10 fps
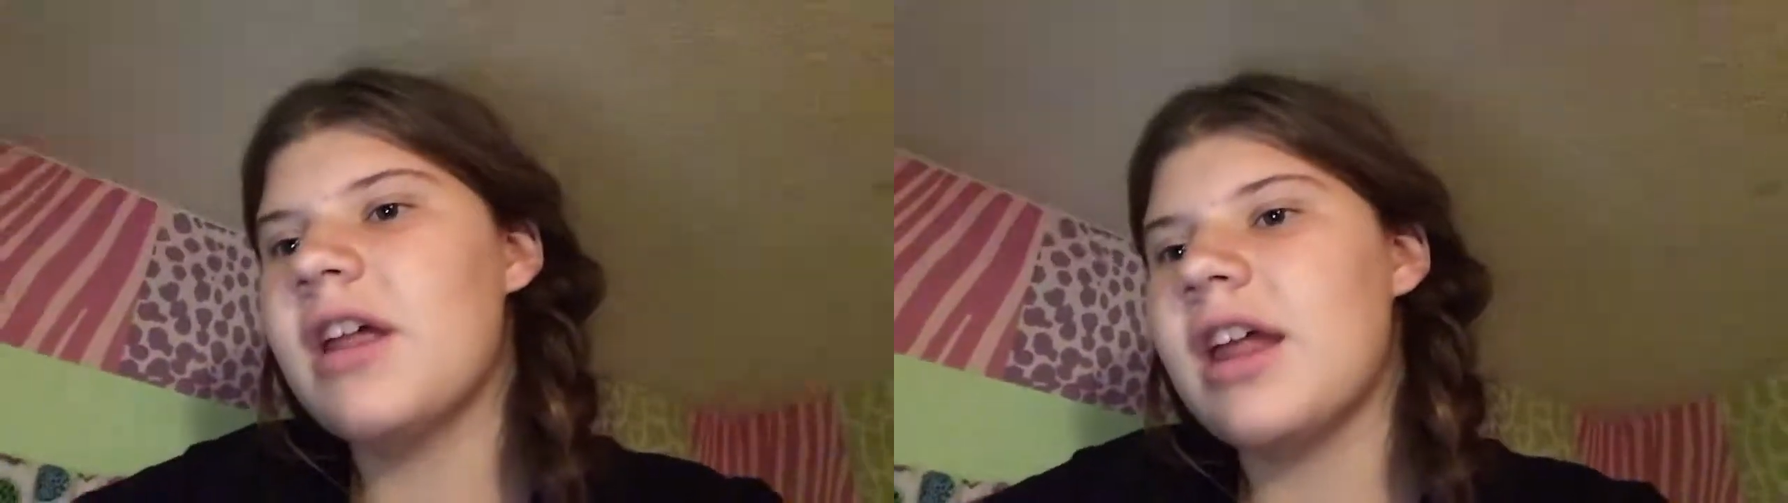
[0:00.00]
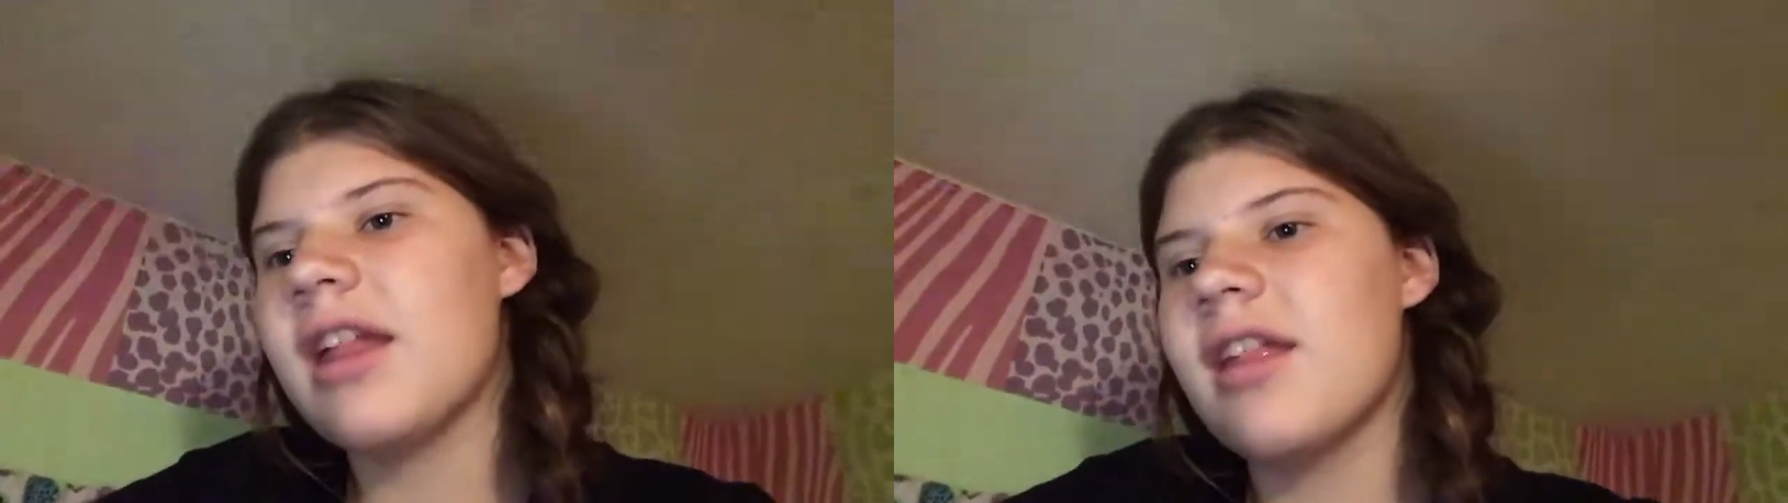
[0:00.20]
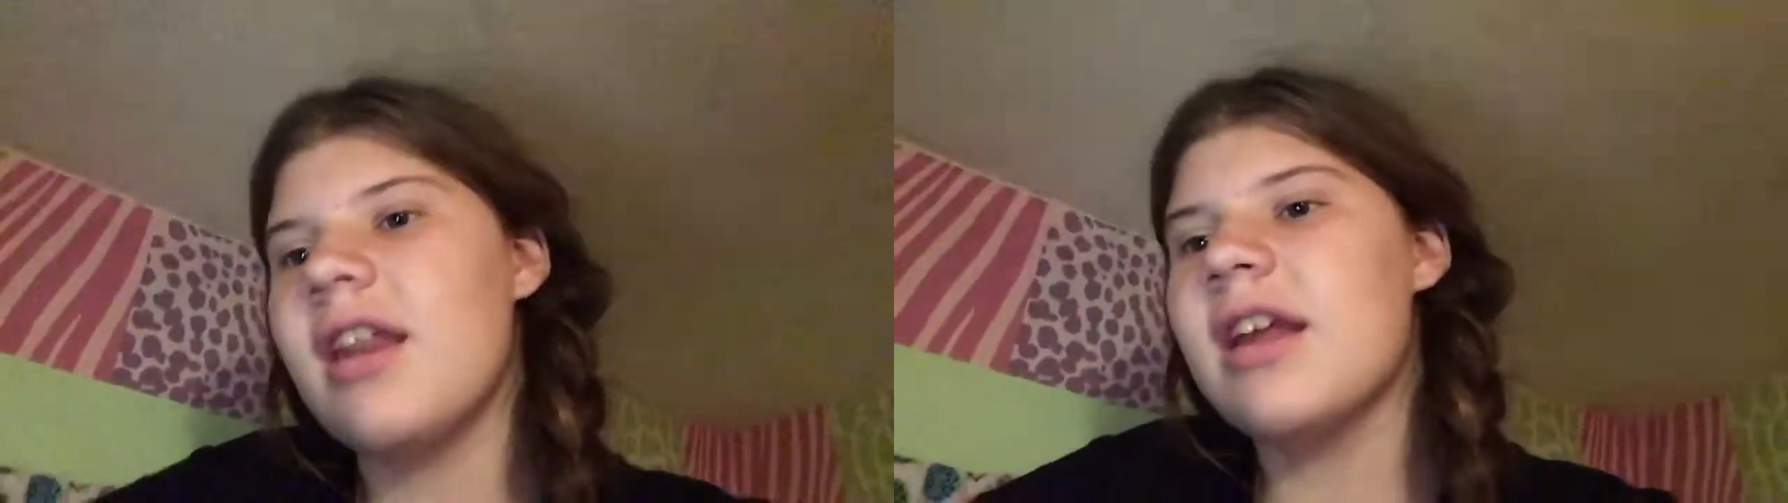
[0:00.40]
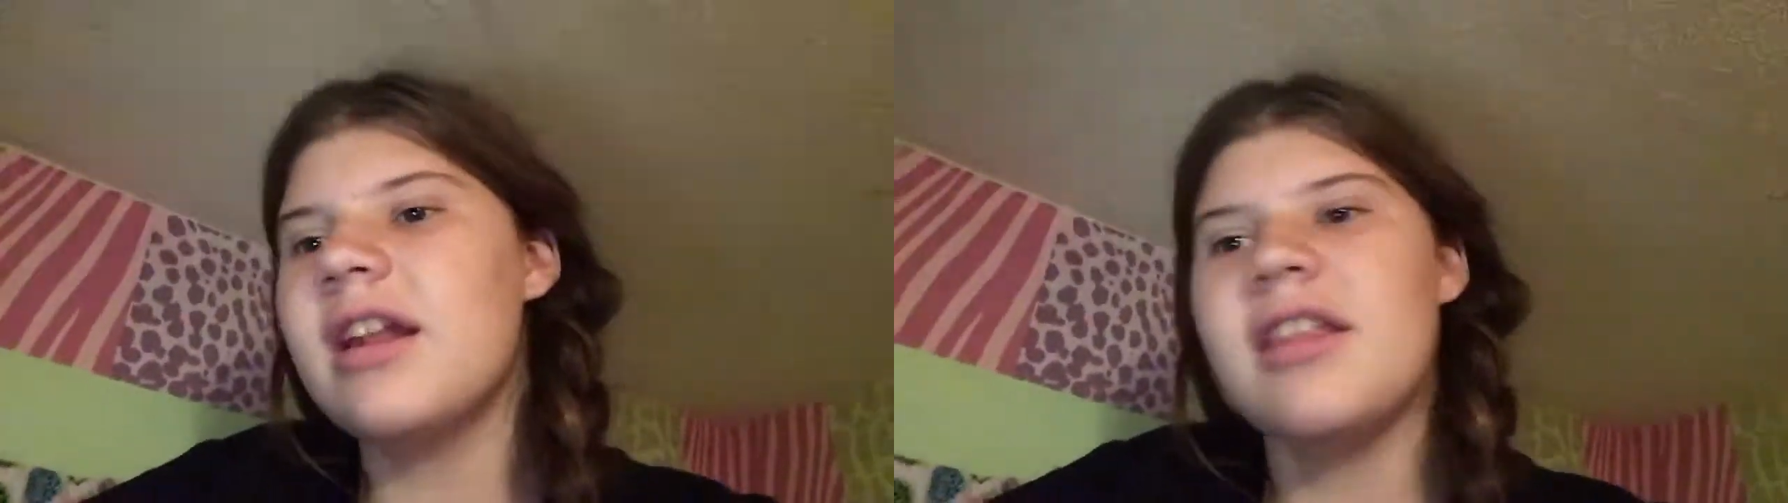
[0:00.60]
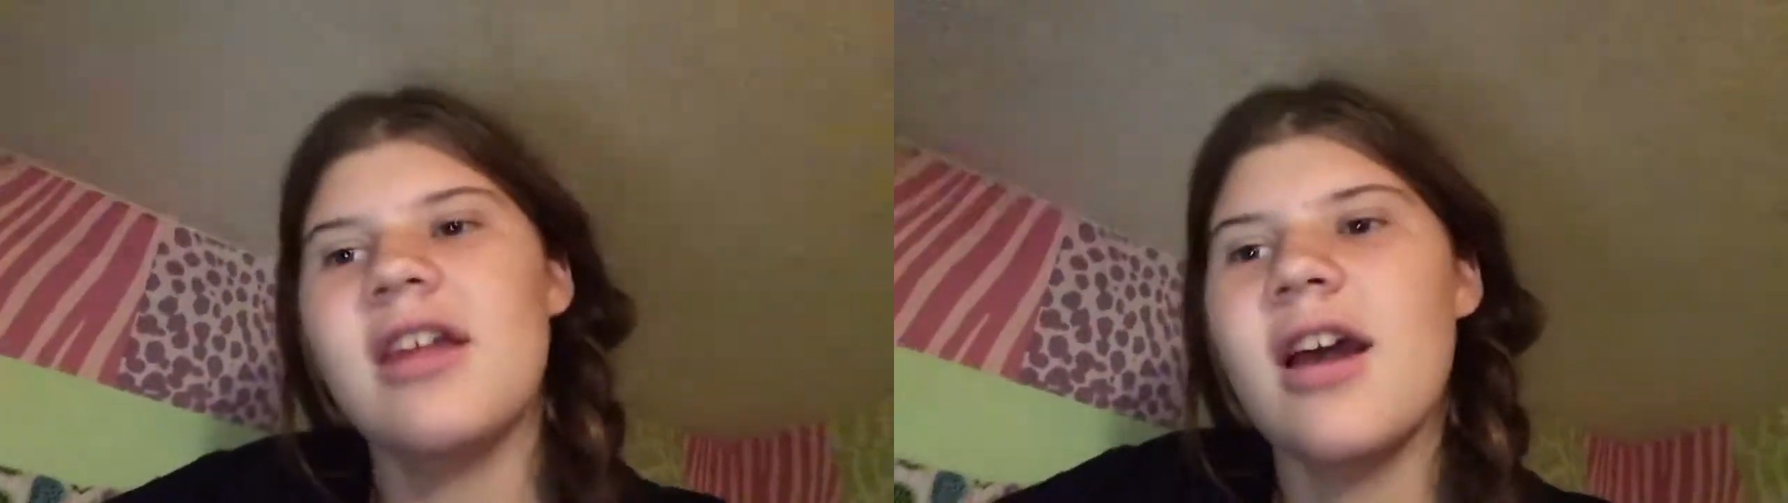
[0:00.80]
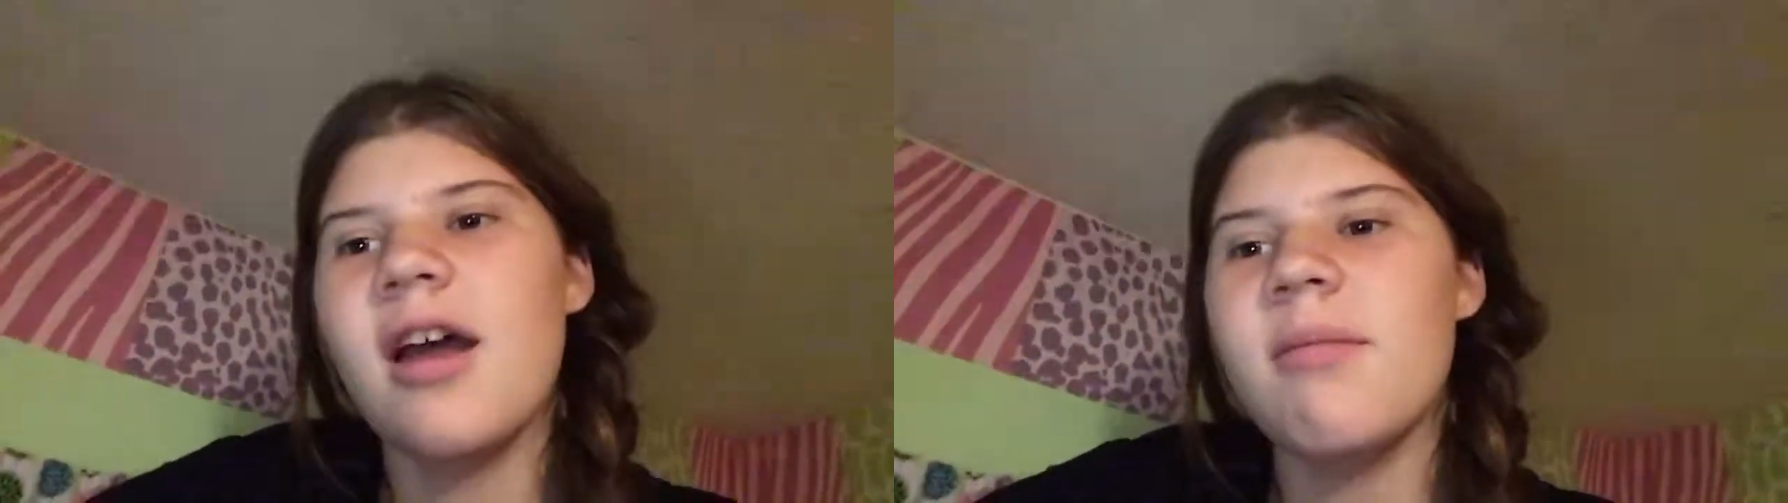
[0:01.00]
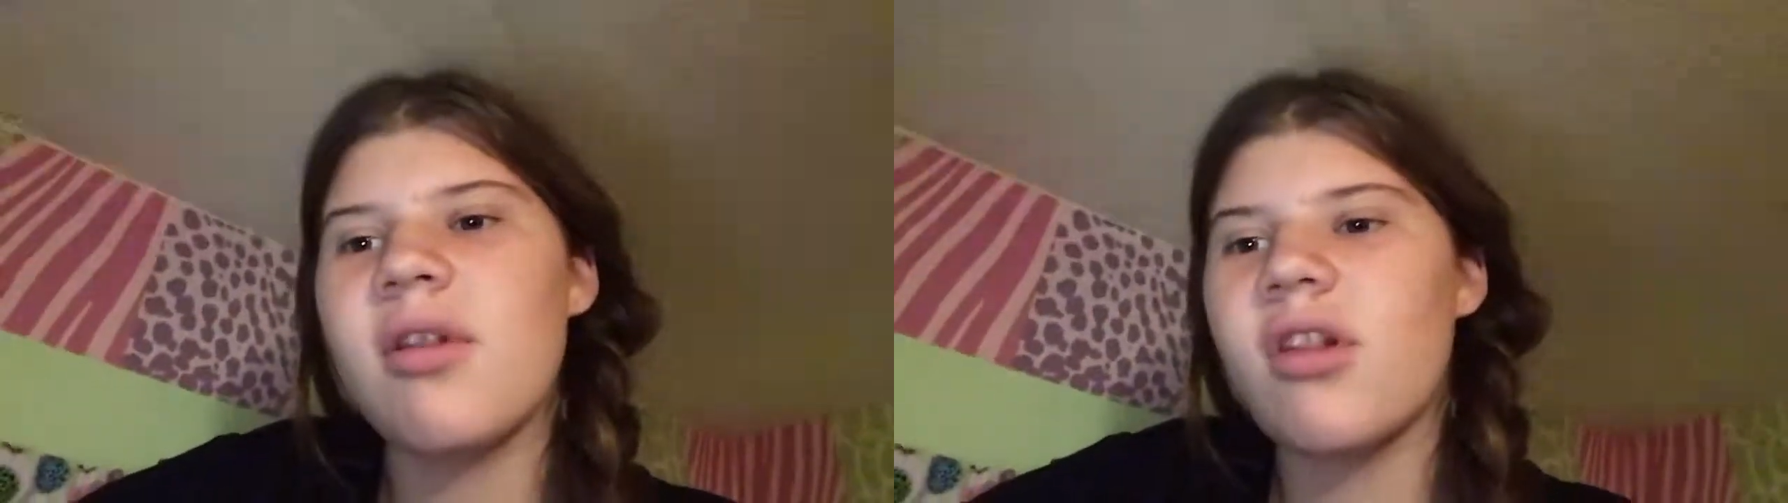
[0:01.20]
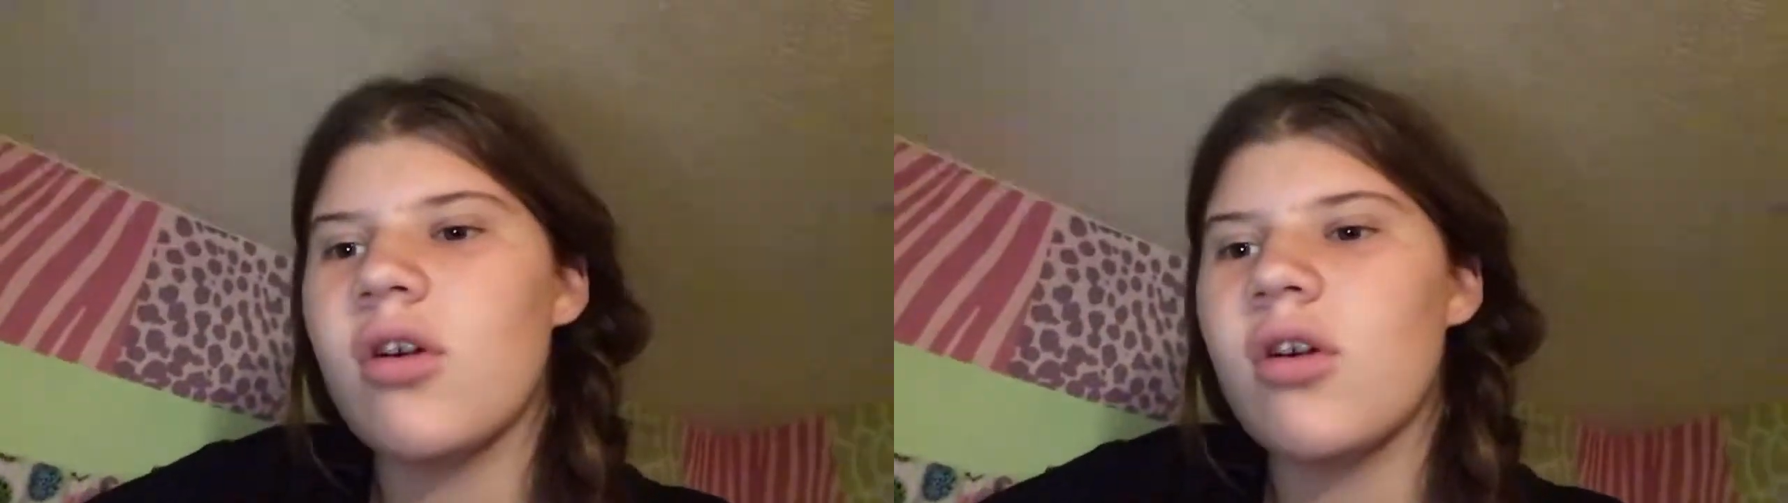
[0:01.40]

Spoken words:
feel like setting anything up.